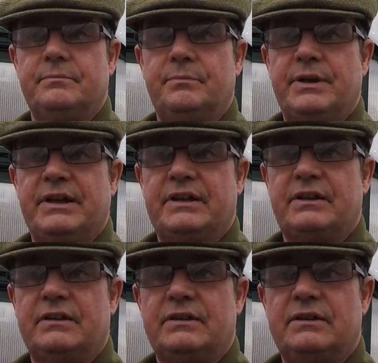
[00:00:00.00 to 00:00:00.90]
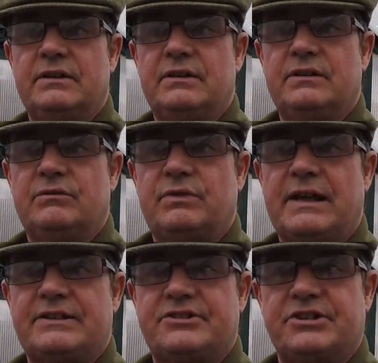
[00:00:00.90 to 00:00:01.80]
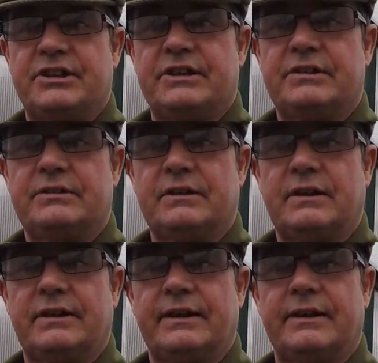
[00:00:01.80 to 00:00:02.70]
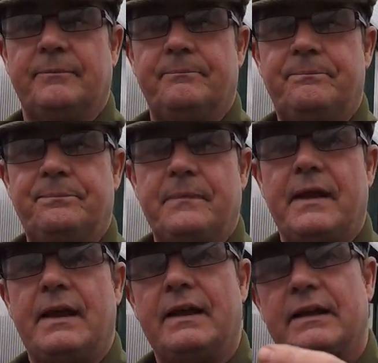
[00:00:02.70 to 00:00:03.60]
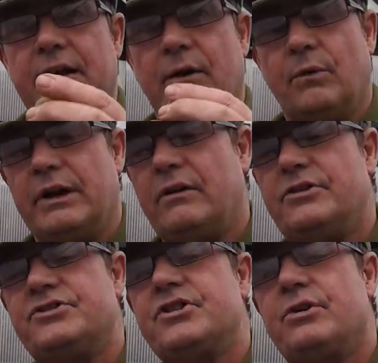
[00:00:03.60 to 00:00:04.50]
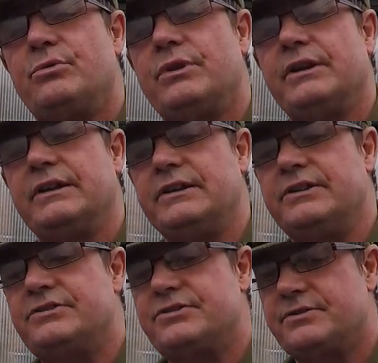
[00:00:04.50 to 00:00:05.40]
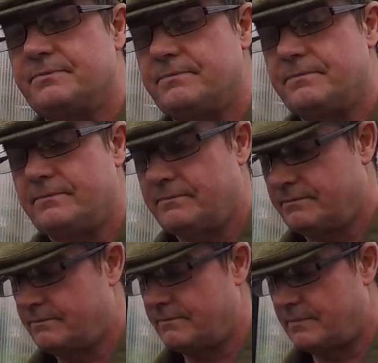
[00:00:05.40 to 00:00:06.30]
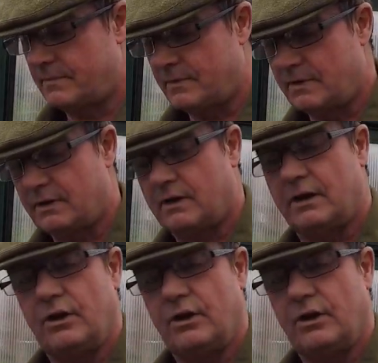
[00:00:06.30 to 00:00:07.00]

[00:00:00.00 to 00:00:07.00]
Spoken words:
big flat seed like that. Now when I sow these, I